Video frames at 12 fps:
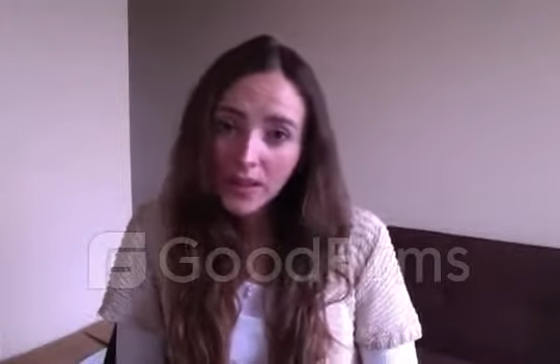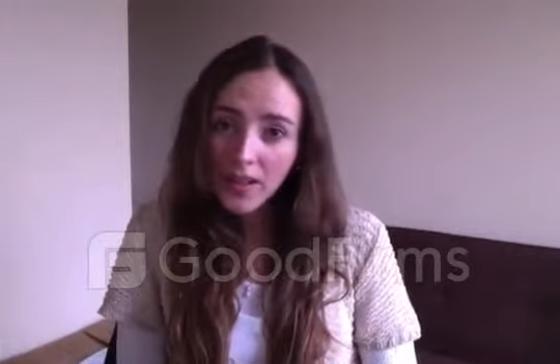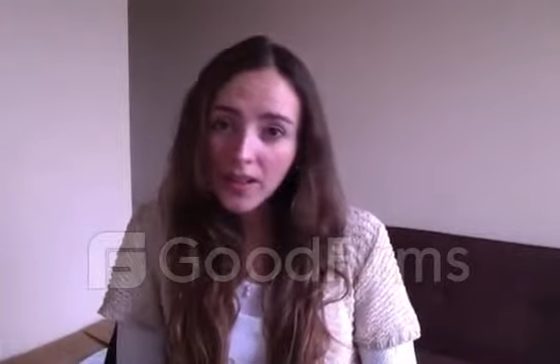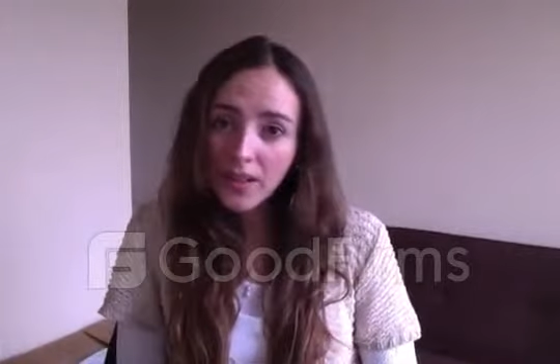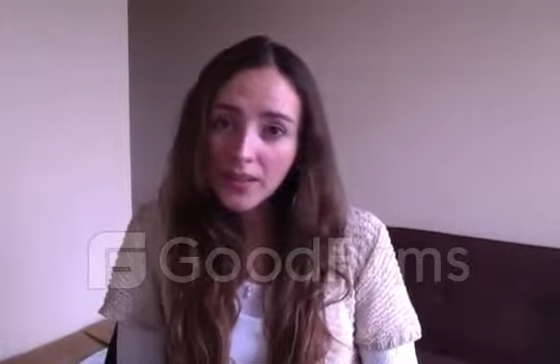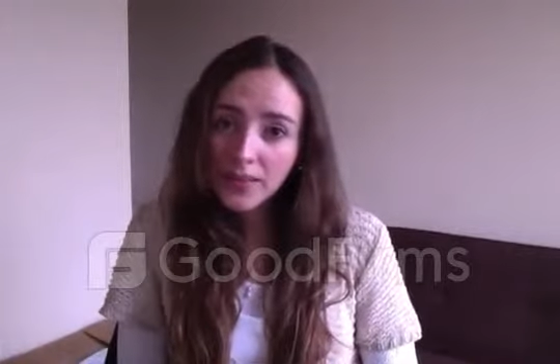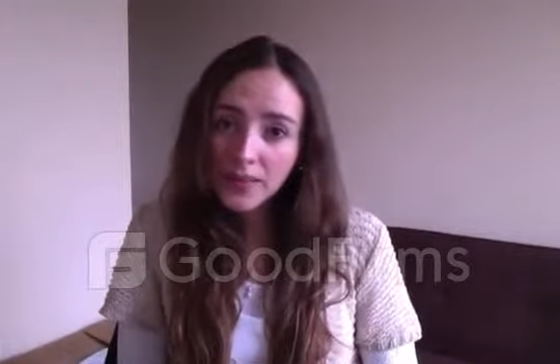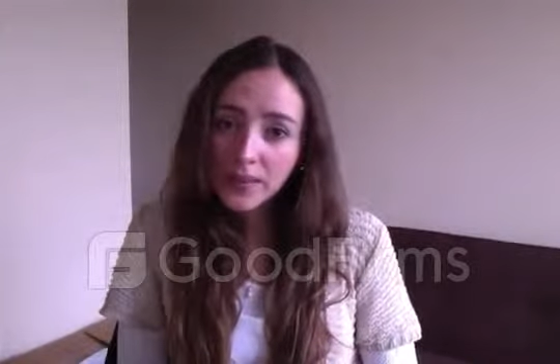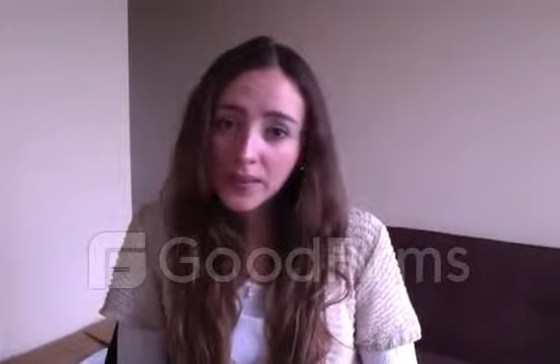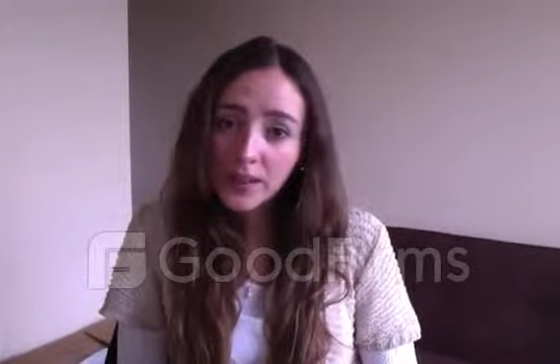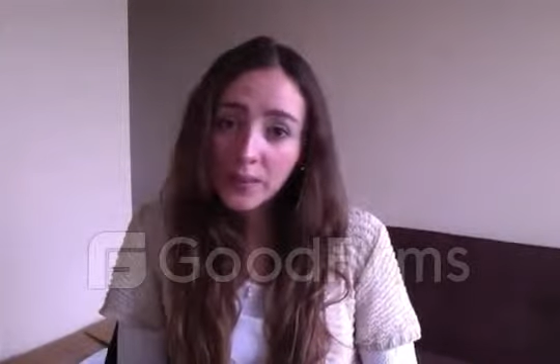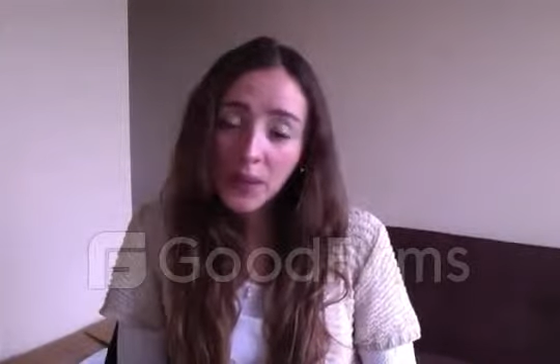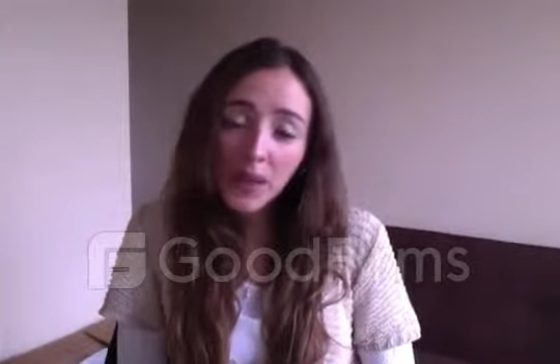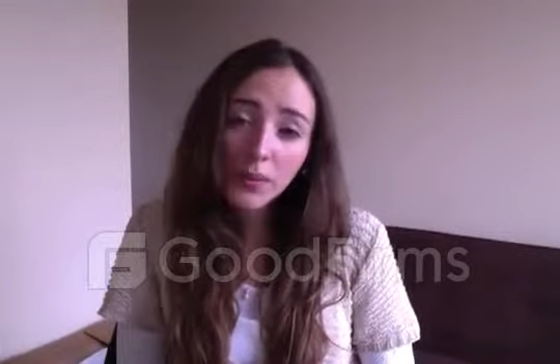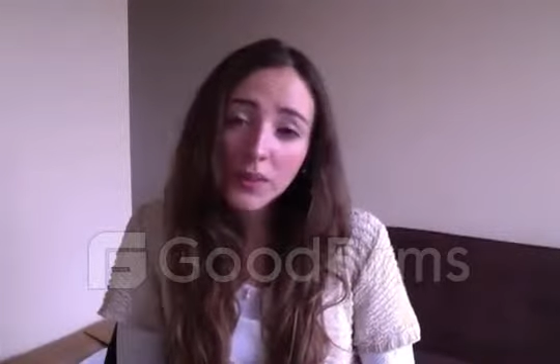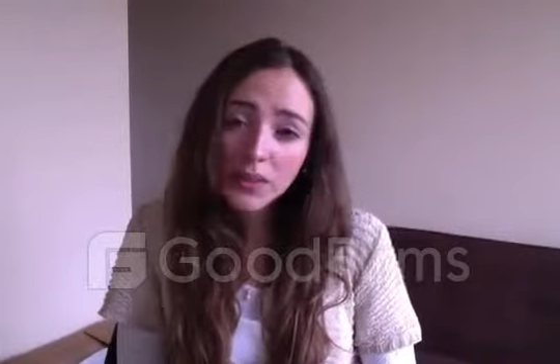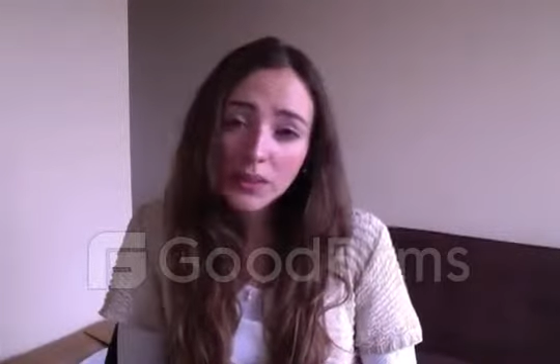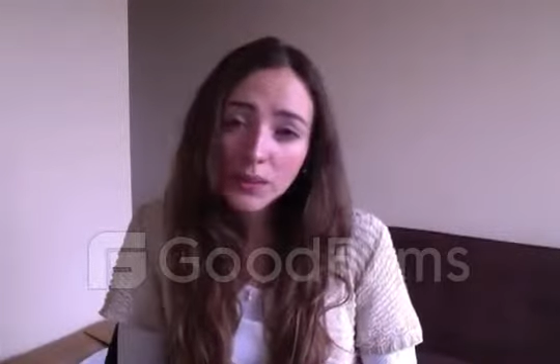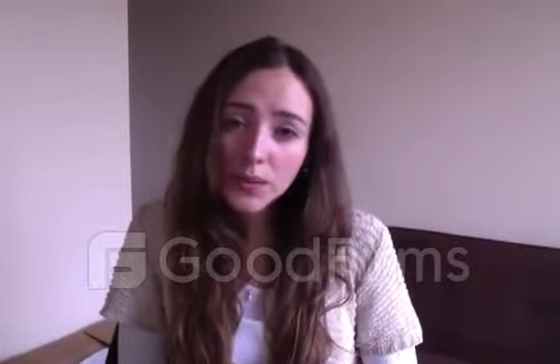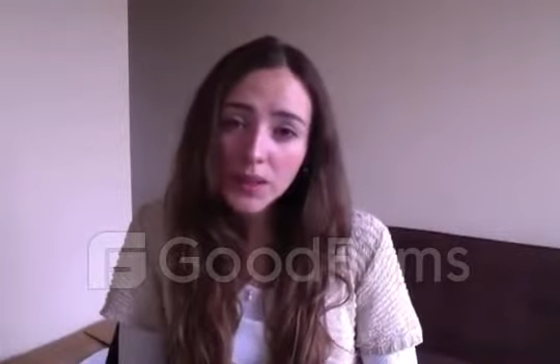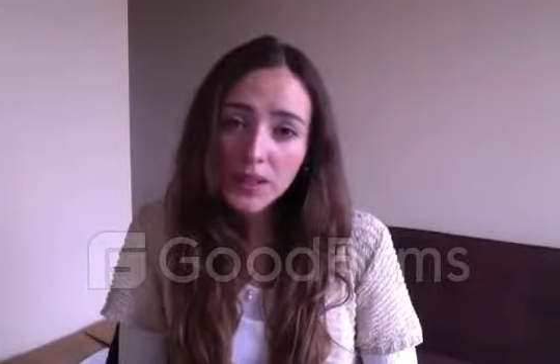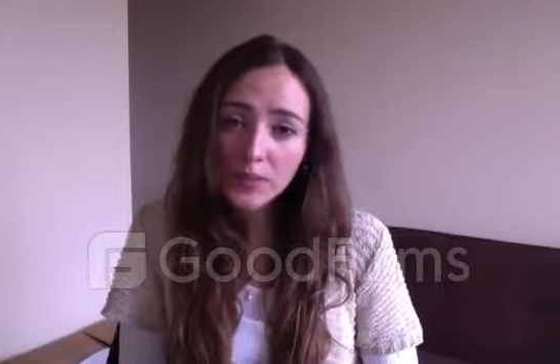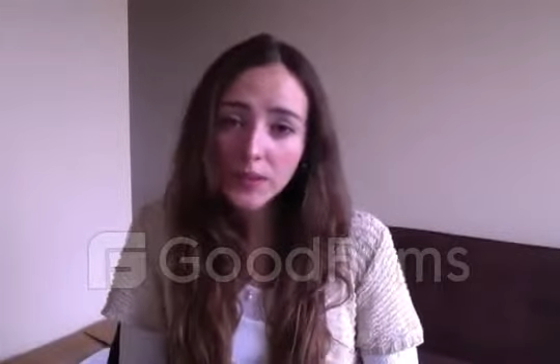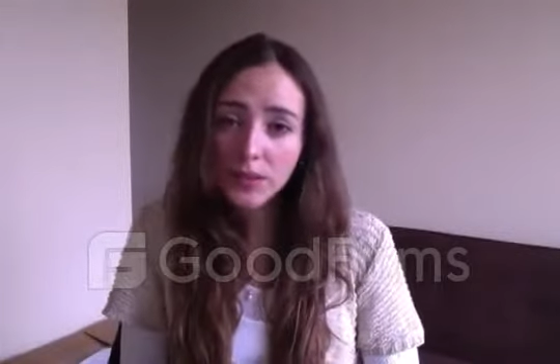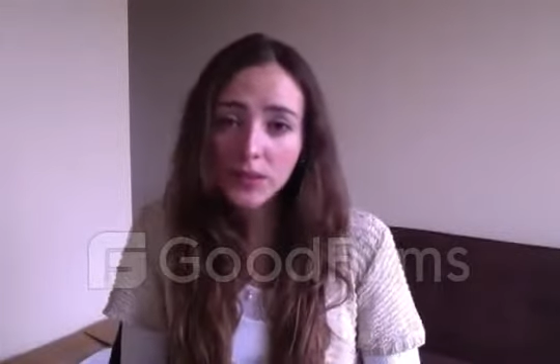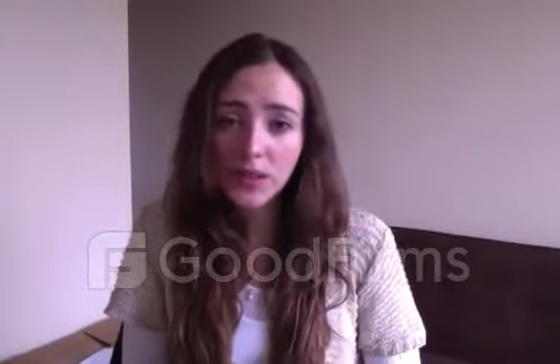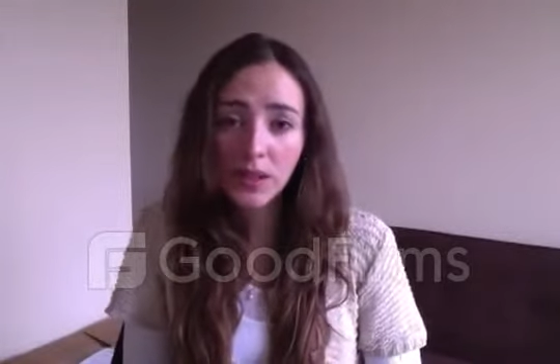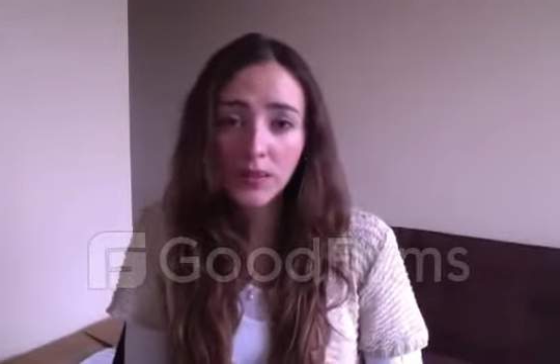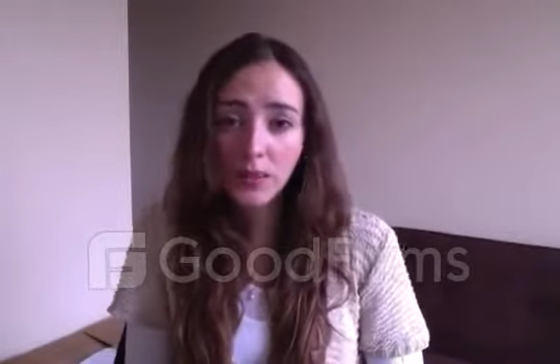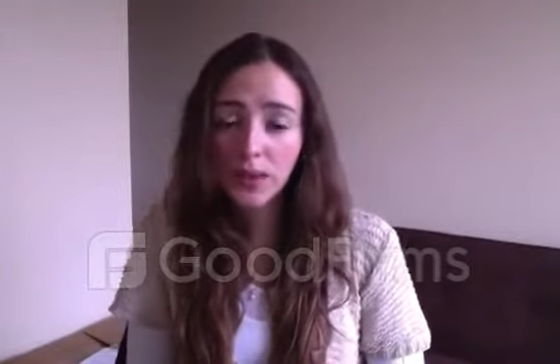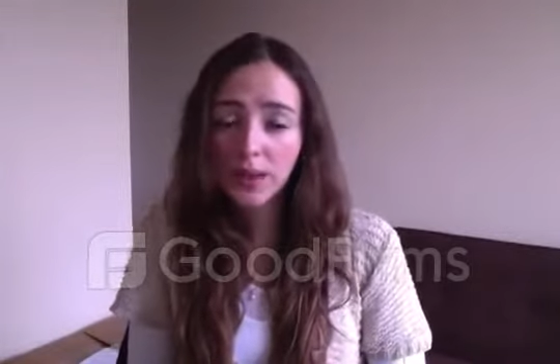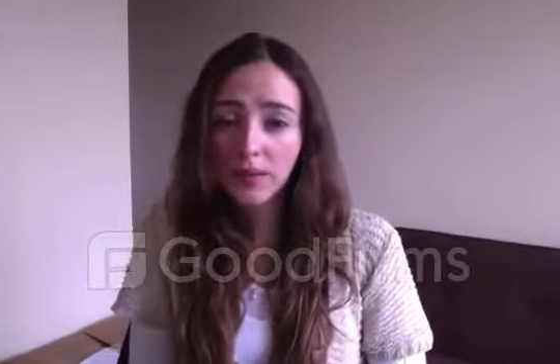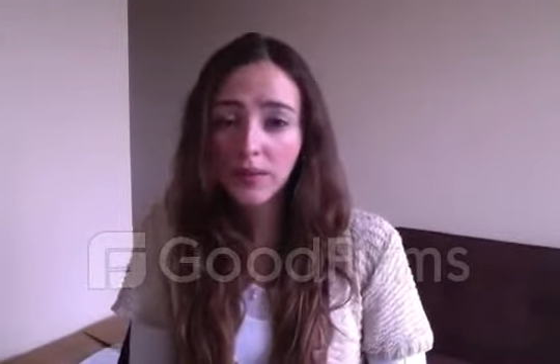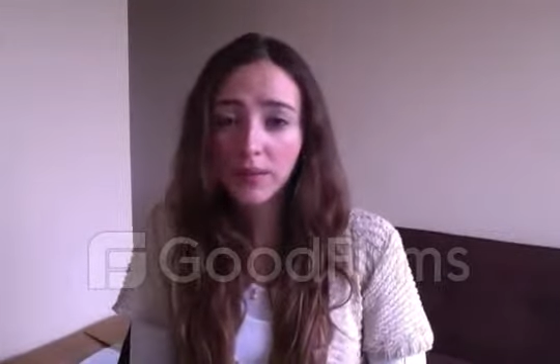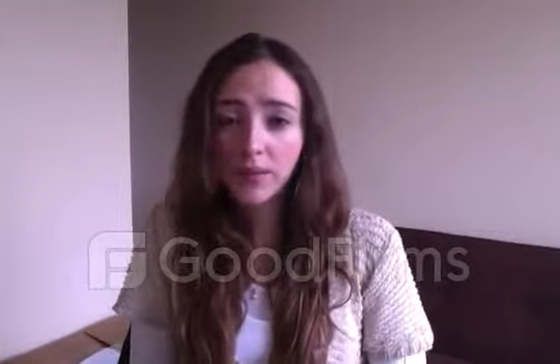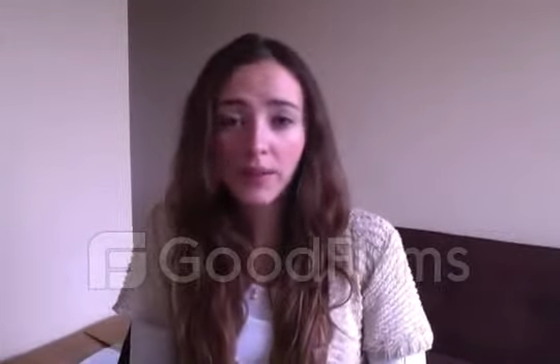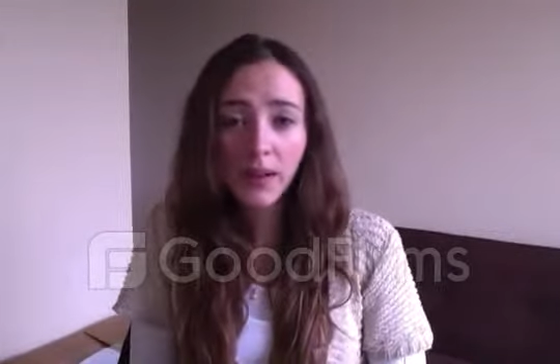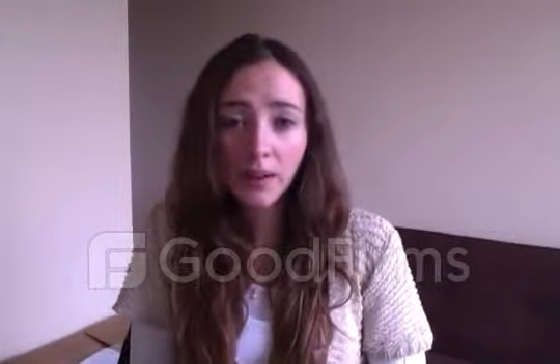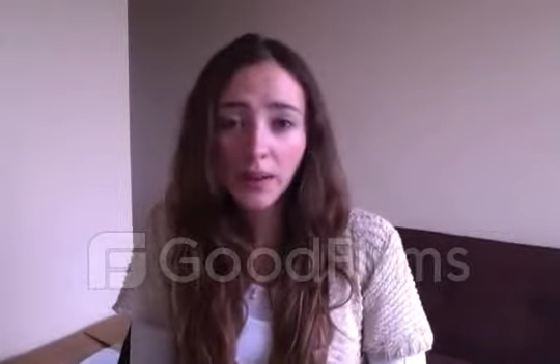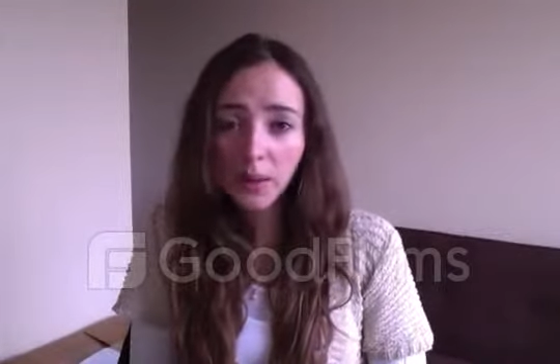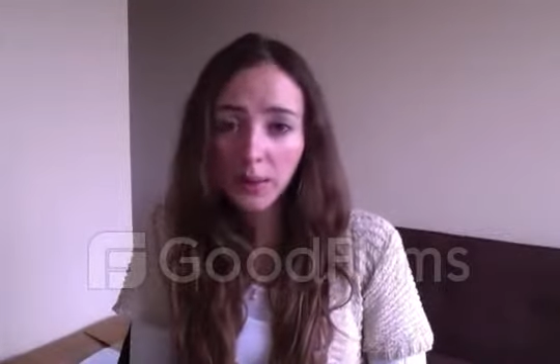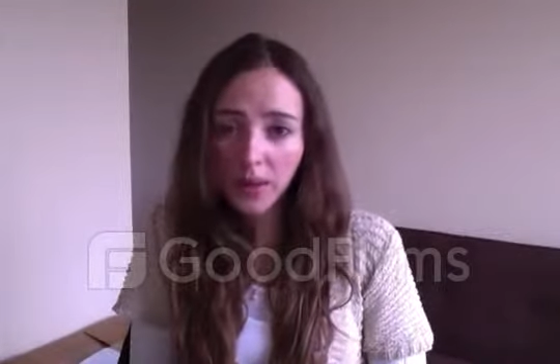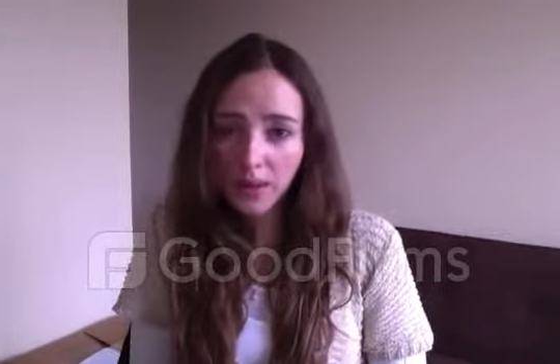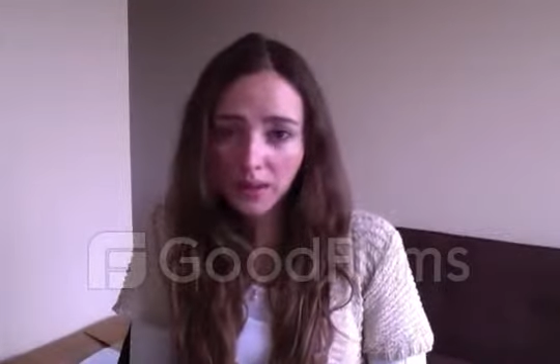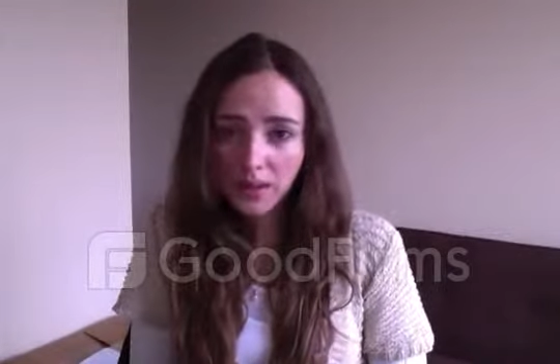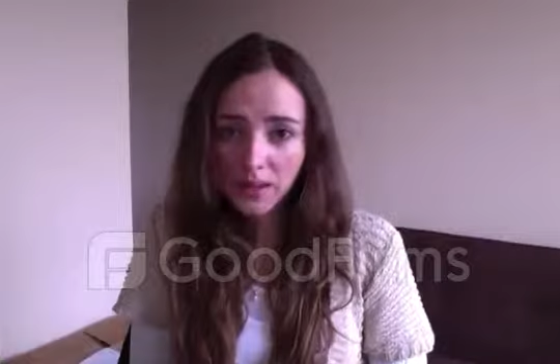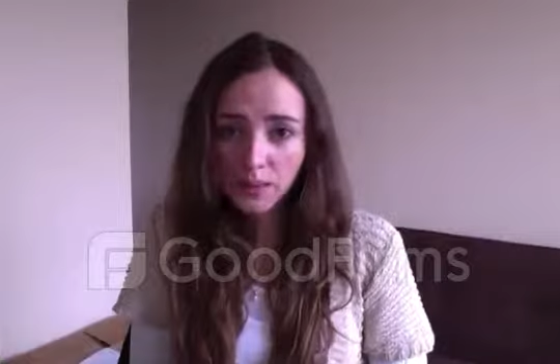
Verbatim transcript: Um, the main reason was because they were very quick